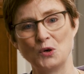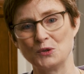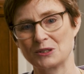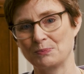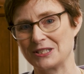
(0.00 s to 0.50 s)

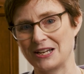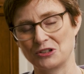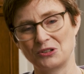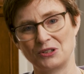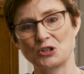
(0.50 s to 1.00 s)
who's
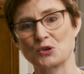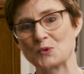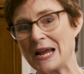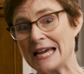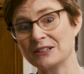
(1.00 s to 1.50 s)
potentially
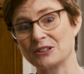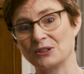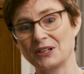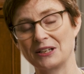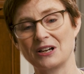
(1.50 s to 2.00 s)

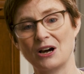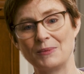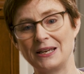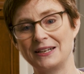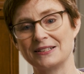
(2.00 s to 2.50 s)
tyrannical, can
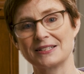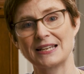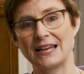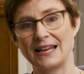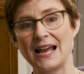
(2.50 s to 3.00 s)
come in and
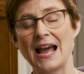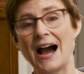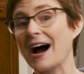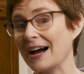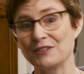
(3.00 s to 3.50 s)
say,
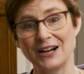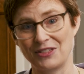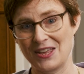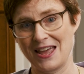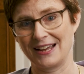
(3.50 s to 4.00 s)
I've
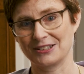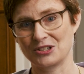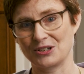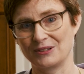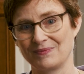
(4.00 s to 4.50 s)
got the
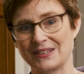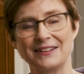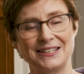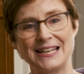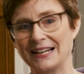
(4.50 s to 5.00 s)
answer.
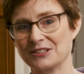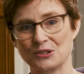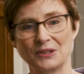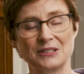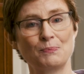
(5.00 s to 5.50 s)
And the
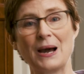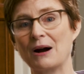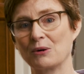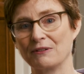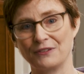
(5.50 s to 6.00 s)
answer is
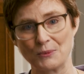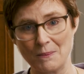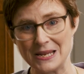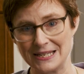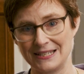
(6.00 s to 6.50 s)
power for
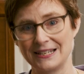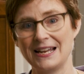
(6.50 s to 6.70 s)
me.